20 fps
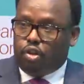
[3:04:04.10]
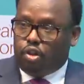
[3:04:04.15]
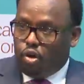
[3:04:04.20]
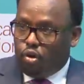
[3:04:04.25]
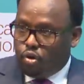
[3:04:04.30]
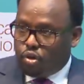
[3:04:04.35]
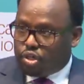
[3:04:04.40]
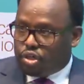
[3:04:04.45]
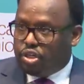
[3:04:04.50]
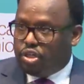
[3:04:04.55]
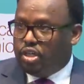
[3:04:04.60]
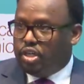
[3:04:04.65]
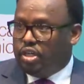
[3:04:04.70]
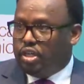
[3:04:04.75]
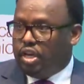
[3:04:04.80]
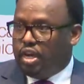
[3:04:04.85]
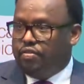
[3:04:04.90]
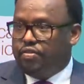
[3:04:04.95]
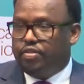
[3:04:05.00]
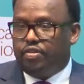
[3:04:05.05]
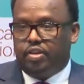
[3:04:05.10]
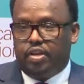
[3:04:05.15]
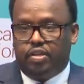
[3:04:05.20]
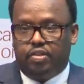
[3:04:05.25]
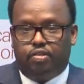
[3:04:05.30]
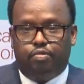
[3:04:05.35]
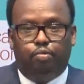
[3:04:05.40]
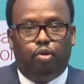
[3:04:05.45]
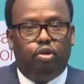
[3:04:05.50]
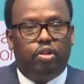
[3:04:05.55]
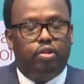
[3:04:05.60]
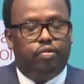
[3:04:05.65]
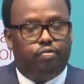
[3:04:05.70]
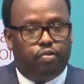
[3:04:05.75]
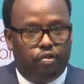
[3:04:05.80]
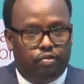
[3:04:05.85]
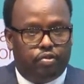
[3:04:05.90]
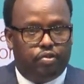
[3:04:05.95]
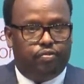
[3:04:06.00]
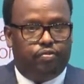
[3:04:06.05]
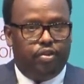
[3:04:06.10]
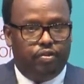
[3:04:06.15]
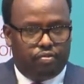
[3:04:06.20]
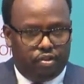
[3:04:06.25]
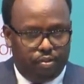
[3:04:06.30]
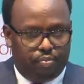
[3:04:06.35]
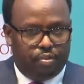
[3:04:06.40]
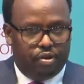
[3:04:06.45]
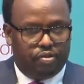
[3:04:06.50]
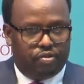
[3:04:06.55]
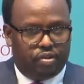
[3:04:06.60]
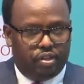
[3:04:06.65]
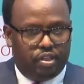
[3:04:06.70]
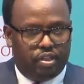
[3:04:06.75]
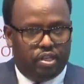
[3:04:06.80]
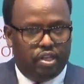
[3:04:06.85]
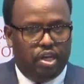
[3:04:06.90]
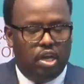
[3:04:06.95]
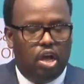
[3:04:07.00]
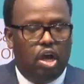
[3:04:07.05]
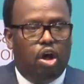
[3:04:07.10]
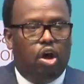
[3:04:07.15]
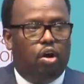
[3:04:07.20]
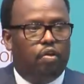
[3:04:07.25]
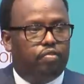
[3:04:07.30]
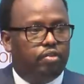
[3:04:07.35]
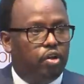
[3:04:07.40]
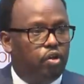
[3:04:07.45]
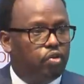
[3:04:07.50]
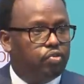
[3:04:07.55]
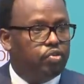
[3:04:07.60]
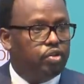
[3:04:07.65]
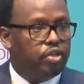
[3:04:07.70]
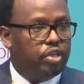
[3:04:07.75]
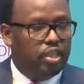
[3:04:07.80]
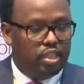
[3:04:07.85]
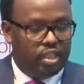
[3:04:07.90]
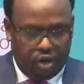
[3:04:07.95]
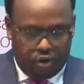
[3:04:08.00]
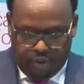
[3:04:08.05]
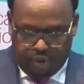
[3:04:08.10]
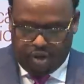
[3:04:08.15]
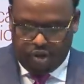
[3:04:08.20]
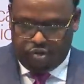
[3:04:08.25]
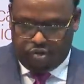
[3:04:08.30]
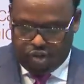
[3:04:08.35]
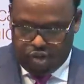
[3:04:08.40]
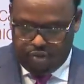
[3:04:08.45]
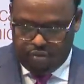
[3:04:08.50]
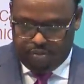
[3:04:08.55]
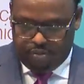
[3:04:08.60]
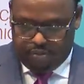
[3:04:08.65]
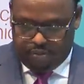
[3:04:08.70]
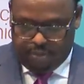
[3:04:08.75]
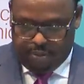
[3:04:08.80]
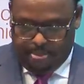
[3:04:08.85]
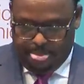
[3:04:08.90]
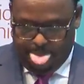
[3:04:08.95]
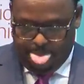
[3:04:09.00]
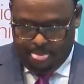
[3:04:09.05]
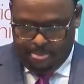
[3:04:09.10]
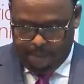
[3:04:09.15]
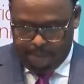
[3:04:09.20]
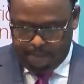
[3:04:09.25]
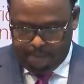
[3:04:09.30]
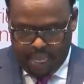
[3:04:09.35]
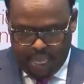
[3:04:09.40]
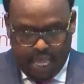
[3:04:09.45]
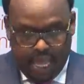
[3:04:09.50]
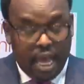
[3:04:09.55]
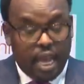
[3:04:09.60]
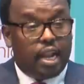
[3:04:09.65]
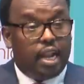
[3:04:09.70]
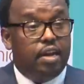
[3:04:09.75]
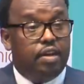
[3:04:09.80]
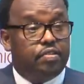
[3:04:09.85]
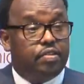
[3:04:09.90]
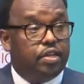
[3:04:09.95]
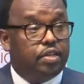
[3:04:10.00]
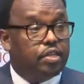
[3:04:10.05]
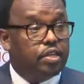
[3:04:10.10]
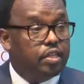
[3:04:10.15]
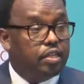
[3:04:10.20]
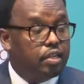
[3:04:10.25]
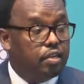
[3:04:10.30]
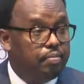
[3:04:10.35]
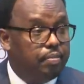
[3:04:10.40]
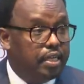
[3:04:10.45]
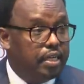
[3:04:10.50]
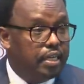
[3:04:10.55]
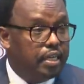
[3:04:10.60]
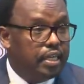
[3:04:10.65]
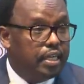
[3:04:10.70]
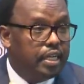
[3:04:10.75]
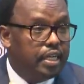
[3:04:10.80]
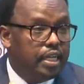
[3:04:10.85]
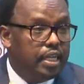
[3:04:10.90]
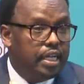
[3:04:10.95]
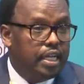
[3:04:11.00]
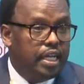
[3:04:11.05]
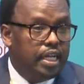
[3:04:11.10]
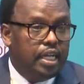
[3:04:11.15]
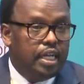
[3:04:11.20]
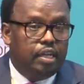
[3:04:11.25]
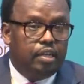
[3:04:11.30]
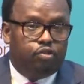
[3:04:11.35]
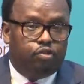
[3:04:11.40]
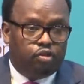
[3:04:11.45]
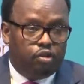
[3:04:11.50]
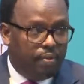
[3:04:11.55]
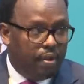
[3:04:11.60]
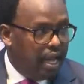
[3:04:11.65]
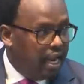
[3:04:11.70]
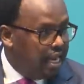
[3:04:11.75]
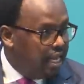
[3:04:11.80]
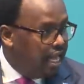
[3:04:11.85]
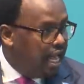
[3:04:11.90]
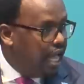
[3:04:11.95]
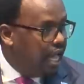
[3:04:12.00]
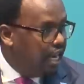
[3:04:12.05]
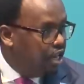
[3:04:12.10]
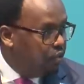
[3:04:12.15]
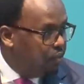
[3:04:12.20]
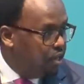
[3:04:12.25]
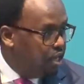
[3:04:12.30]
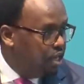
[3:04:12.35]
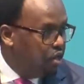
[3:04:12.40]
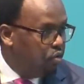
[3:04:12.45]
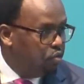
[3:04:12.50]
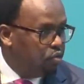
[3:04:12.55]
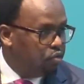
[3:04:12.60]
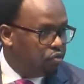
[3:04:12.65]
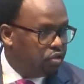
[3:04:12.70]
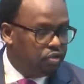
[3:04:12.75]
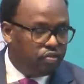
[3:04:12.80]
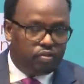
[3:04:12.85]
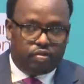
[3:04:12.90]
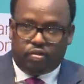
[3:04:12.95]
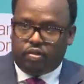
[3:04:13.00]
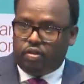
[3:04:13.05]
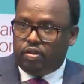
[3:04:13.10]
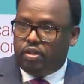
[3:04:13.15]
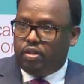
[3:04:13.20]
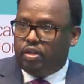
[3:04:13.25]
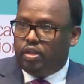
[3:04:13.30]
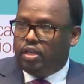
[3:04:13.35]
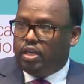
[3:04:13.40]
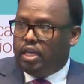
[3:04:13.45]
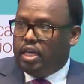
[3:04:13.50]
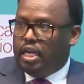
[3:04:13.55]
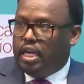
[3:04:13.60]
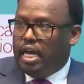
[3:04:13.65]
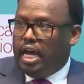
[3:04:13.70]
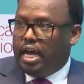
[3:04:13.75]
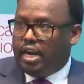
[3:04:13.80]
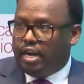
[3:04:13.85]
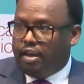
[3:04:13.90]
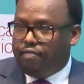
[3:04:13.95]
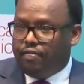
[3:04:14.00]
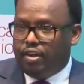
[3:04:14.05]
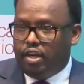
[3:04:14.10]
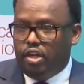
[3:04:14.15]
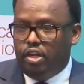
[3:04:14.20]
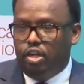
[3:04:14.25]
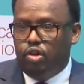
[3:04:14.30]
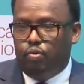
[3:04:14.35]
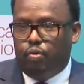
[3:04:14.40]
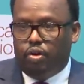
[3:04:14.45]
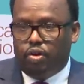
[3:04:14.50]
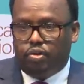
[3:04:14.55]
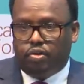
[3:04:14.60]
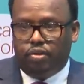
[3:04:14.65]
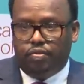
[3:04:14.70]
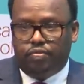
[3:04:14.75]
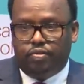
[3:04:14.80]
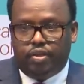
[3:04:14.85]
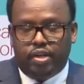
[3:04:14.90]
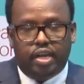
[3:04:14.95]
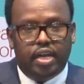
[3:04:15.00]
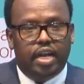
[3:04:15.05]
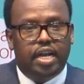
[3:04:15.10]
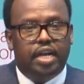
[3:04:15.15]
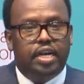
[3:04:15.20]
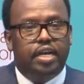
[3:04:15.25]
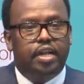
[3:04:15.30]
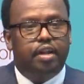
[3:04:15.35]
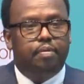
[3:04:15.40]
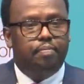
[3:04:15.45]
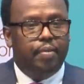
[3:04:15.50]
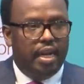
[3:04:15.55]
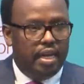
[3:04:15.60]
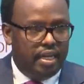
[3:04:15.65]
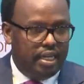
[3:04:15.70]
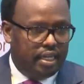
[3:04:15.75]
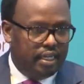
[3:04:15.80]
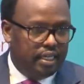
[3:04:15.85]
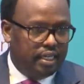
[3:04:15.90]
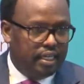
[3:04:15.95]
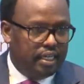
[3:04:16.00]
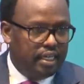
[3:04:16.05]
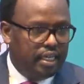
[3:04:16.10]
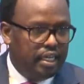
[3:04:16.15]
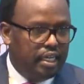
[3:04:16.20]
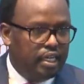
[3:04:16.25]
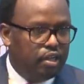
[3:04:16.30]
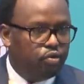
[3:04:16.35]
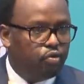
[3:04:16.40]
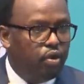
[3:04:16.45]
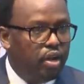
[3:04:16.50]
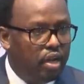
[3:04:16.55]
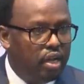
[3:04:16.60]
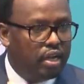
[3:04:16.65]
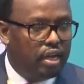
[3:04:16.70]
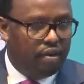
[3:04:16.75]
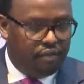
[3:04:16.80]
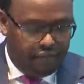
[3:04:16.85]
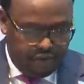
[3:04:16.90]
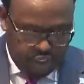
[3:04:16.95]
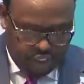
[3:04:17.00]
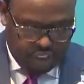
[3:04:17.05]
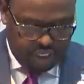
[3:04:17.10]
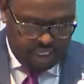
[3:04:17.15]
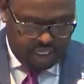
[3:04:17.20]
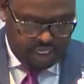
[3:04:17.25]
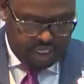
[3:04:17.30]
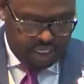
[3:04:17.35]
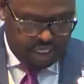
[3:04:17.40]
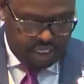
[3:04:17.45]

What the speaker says: the ocean gives us more than 50% of the oxygen that we consume. Ladies and gentlemen, Somalia annually loses a revenue worth of $300 million to illegal fishing.